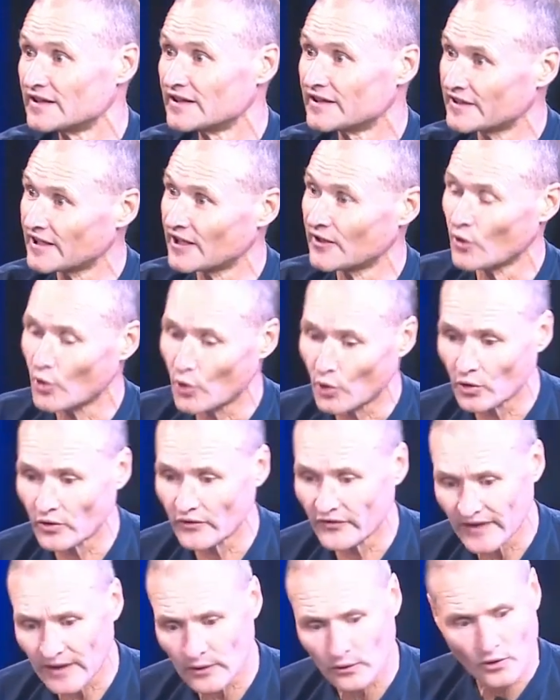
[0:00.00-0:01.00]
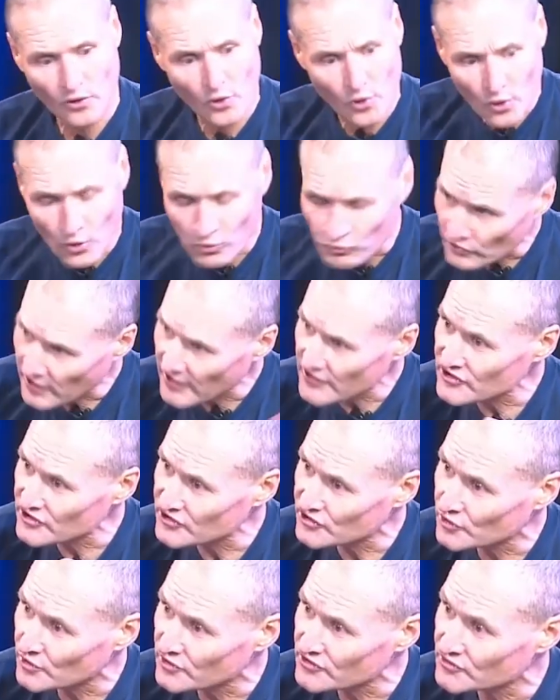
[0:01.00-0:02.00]
You know, they were all
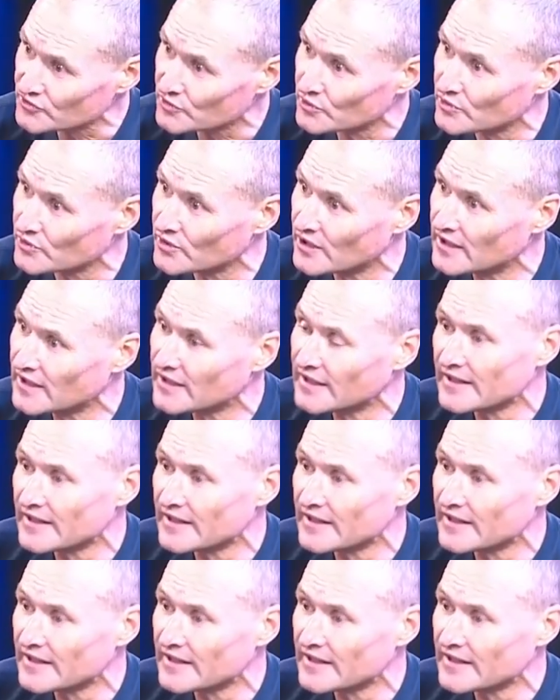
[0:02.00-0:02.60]
rushing to us to, you